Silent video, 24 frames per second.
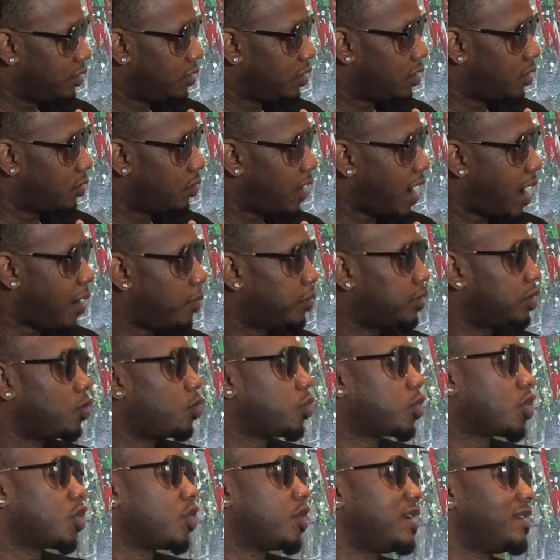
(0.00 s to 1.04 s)
You know, how would
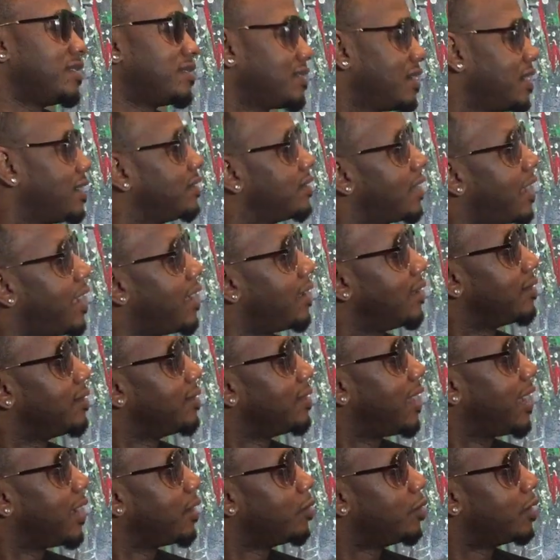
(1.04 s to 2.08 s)
the world take that?
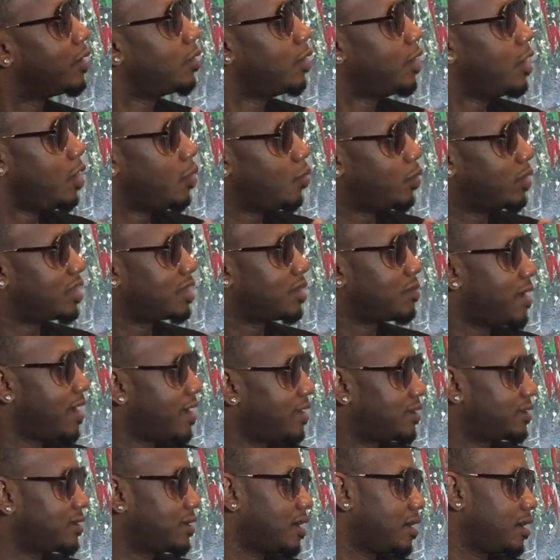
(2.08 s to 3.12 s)
Like when
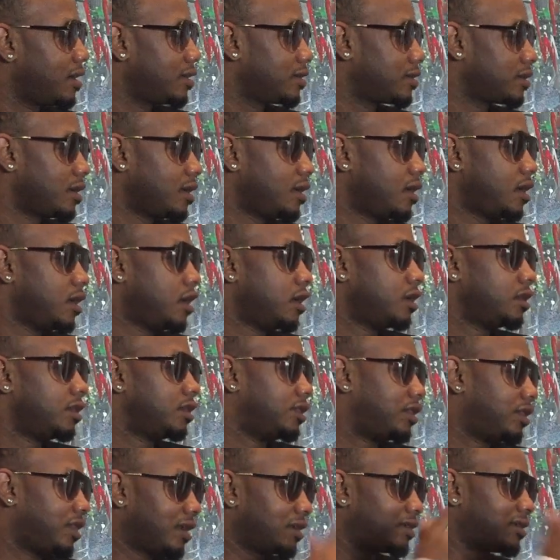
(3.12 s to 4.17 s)
somebody says,
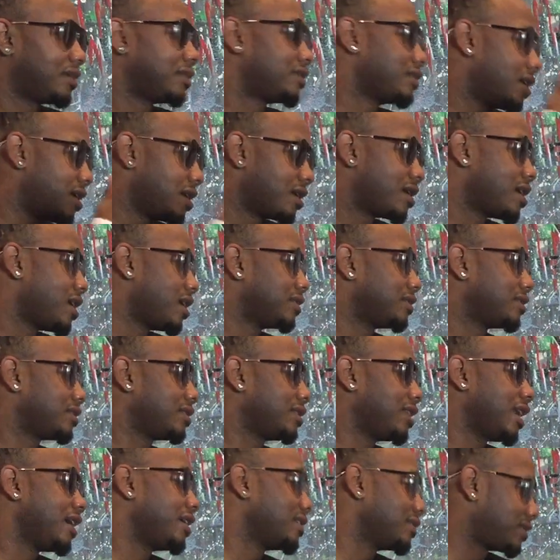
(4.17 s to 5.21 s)
this is
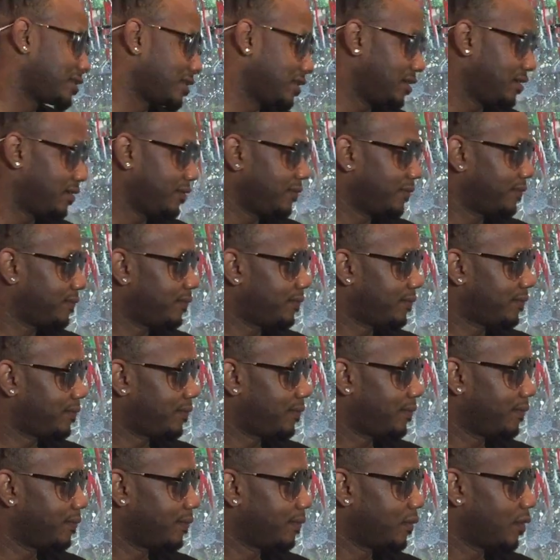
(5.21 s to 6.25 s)
Uncutt's legacy,
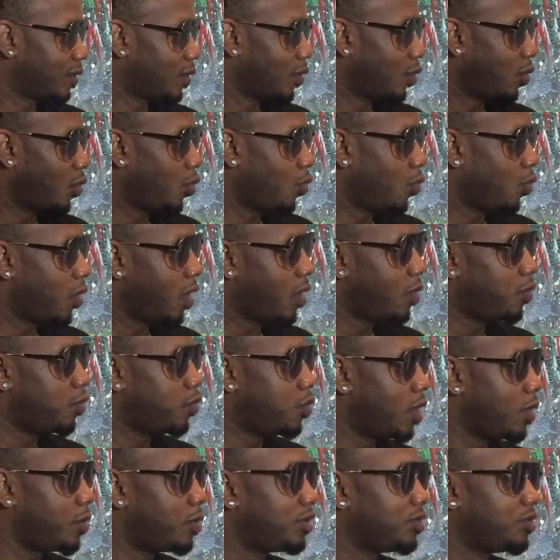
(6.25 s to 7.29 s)

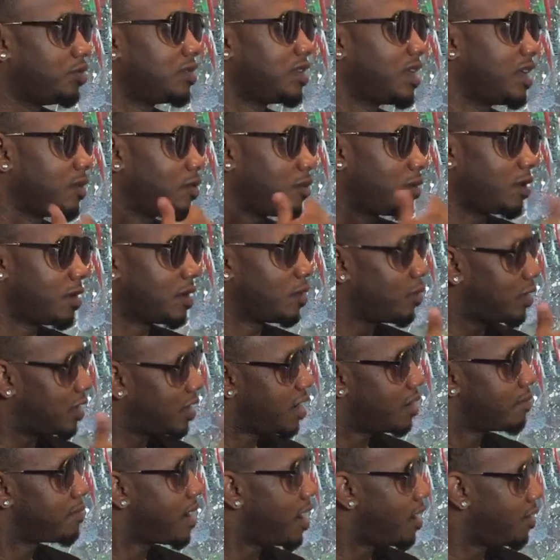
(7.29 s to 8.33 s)
what would you think will
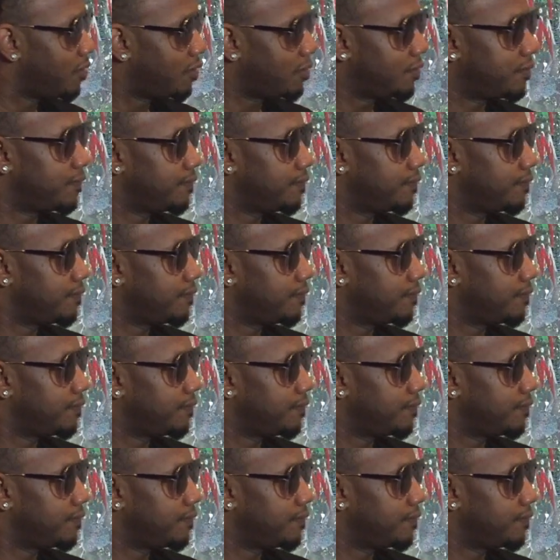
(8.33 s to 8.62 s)
come out?